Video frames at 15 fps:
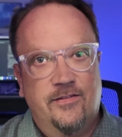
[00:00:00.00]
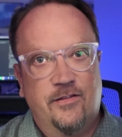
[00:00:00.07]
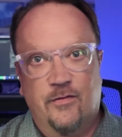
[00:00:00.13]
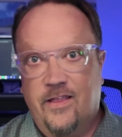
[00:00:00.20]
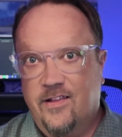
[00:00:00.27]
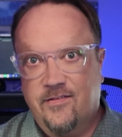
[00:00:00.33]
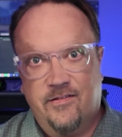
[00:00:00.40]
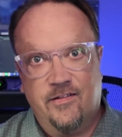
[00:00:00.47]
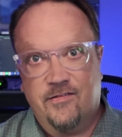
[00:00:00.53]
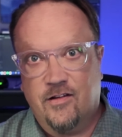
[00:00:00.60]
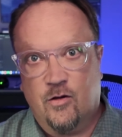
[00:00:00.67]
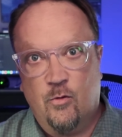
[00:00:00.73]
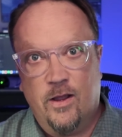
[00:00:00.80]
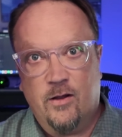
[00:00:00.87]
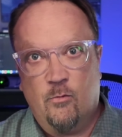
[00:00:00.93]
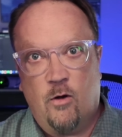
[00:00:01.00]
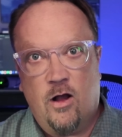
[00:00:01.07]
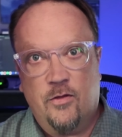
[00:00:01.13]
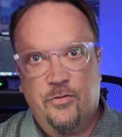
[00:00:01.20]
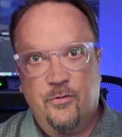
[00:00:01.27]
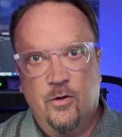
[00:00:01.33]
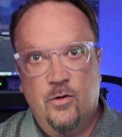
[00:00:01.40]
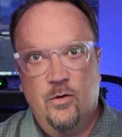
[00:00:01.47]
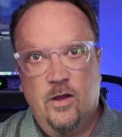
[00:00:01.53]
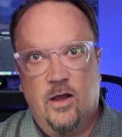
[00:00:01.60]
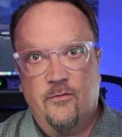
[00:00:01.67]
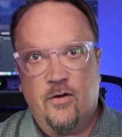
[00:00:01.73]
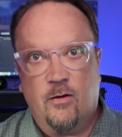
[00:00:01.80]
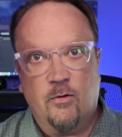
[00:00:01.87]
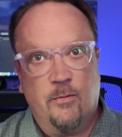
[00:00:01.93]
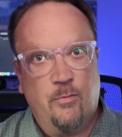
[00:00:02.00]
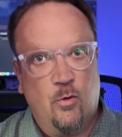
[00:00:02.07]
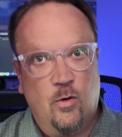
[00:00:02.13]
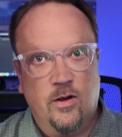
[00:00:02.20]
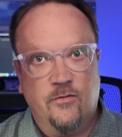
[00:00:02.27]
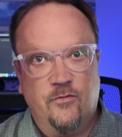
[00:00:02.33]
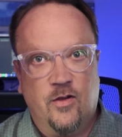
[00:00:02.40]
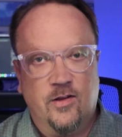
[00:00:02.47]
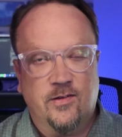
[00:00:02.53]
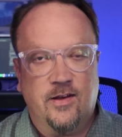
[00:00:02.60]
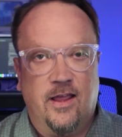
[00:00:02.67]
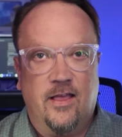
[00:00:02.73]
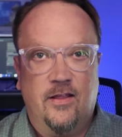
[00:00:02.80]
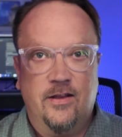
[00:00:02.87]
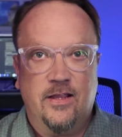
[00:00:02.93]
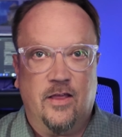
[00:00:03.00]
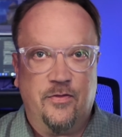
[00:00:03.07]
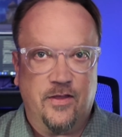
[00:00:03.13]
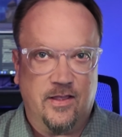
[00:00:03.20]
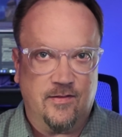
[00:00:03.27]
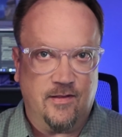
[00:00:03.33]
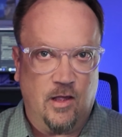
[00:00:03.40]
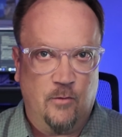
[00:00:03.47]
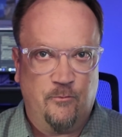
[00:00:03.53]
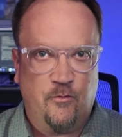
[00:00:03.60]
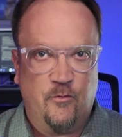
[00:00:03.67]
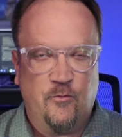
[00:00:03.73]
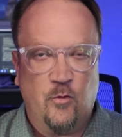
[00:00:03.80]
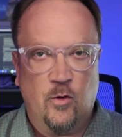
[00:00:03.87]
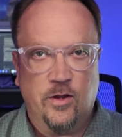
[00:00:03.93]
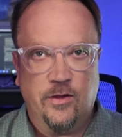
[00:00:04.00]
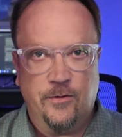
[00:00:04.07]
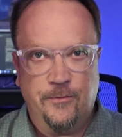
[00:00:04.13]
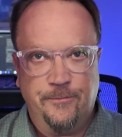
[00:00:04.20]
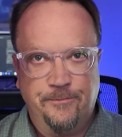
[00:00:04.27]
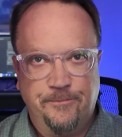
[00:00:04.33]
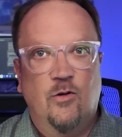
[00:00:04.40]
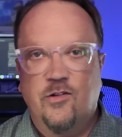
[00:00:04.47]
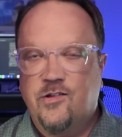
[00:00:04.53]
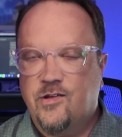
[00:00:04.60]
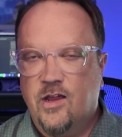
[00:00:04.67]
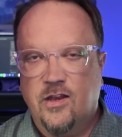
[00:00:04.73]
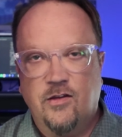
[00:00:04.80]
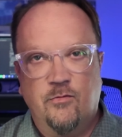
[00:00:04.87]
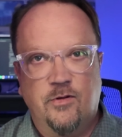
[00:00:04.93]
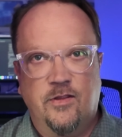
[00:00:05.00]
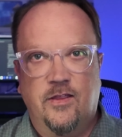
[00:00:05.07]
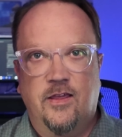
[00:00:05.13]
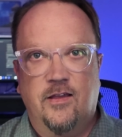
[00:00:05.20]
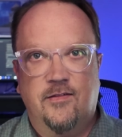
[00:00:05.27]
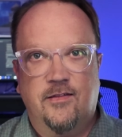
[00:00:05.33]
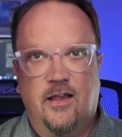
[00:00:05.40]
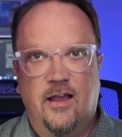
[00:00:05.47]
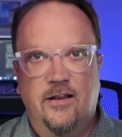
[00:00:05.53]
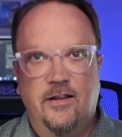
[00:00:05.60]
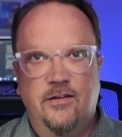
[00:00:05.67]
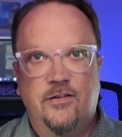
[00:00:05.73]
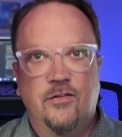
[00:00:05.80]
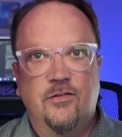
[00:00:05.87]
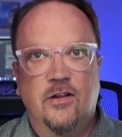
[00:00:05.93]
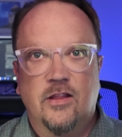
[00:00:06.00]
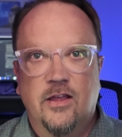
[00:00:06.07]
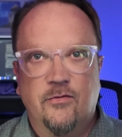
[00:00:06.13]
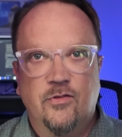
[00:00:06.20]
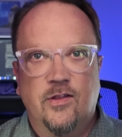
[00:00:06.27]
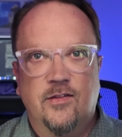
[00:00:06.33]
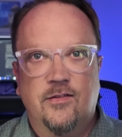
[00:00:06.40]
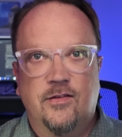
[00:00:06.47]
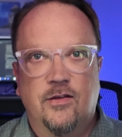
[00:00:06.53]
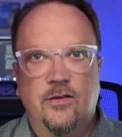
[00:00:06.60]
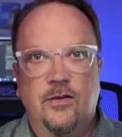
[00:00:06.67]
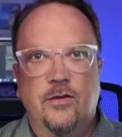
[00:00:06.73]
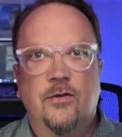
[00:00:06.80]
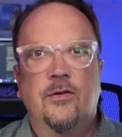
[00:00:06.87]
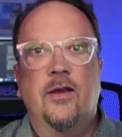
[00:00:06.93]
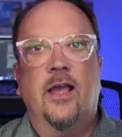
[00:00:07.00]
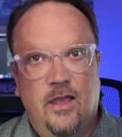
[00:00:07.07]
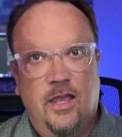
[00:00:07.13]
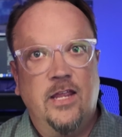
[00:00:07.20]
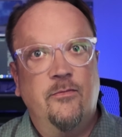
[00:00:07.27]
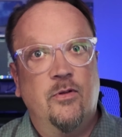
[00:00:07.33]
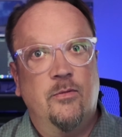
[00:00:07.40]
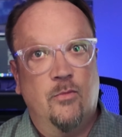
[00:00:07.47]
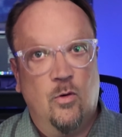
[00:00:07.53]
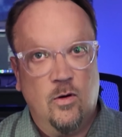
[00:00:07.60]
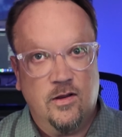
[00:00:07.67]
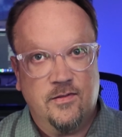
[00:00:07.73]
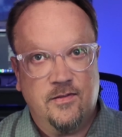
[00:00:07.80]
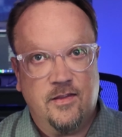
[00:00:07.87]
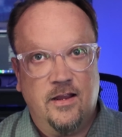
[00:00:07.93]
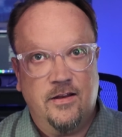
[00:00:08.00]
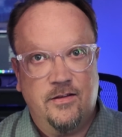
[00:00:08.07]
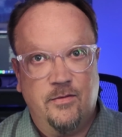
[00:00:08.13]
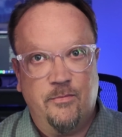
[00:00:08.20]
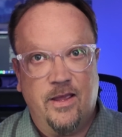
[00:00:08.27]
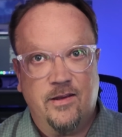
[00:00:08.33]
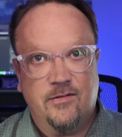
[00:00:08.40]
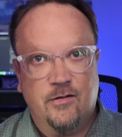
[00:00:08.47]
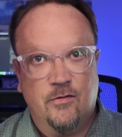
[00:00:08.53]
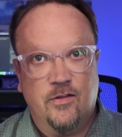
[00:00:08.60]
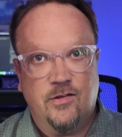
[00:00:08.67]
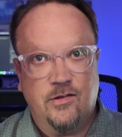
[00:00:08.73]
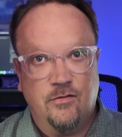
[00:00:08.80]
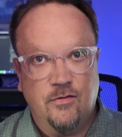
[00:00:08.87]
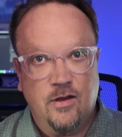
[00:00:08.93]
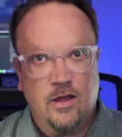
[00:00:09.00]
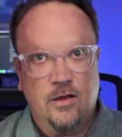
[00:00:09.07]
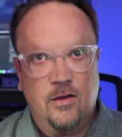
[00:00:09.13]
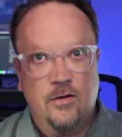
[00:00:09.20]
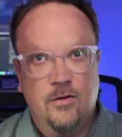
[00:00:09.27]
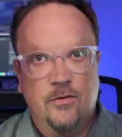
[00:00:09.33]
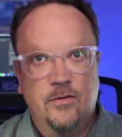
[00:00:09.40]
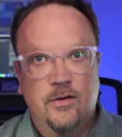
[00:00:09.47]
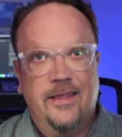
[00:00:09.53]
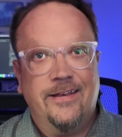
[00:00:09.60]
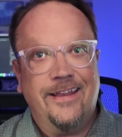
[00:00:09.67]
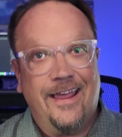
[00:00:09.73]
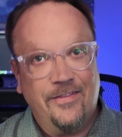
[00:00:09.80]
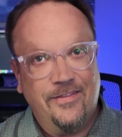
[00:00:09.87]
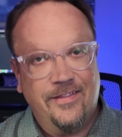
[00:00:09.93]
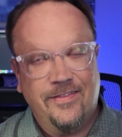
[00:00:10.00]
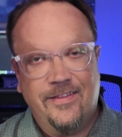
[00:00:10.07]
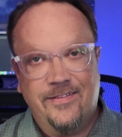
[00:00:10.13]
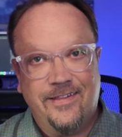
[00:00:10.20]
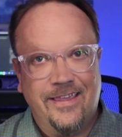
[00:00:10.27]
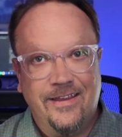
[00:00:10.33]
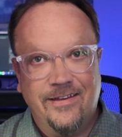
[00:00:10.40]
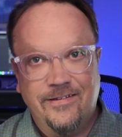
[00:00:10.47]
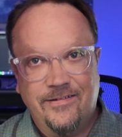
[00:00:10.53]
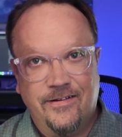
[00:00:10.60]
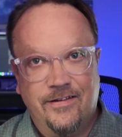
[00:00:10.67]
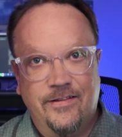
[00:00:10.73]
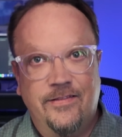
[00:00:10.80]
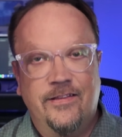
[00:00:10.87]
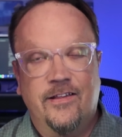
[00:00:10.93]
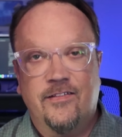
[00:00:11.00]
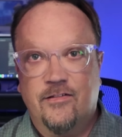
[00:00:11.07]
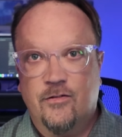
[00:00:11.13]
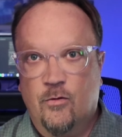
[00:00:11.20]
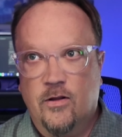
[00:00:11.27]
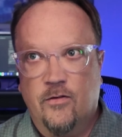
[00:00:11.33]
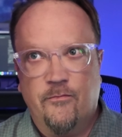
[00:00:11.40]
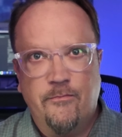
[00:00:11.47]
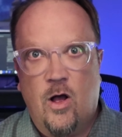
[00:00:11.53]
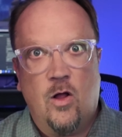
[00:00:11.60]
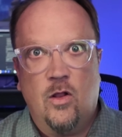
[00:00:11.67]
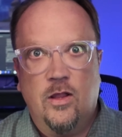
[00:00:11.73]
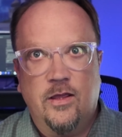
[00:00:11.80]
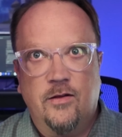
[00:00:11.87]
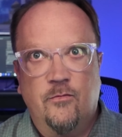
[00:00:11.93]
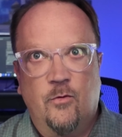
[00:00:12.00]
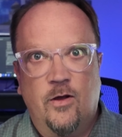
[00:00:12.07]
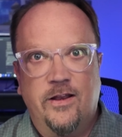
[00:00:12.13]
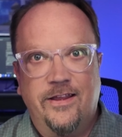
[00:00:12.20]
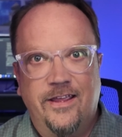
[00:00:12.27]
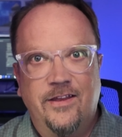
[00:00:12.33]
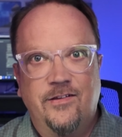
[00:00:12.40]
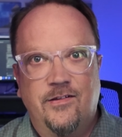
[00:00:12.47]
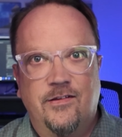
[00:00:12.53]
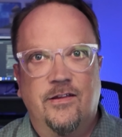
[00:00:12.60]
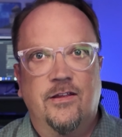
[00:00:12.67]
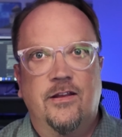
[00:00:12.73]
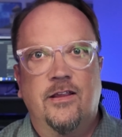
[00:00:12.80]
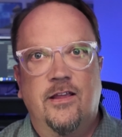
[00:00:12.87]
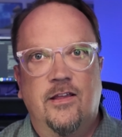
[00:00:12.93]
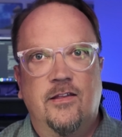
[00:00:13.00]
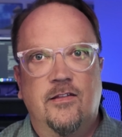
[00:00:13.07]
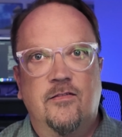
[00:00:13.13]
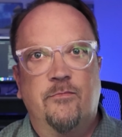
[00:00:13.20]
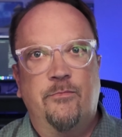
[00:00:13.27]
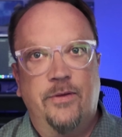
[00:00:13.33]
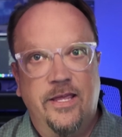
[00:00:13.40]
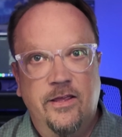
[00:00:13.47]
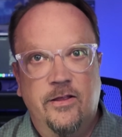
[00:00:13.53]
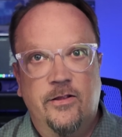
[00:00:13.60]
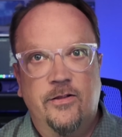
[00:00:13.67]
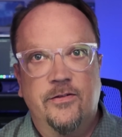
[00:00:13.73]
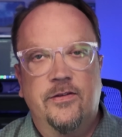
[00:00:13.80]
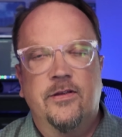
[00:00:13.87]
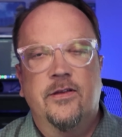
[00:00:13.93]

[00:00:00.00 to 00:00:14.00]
So that's just a quick walkthrough of our reporting functionality. I think it's helpful for you. We're genuinely excited to deliver this to you, and even more excited to make sure that you know that now that this engine, this sort of all-in-one engine is built,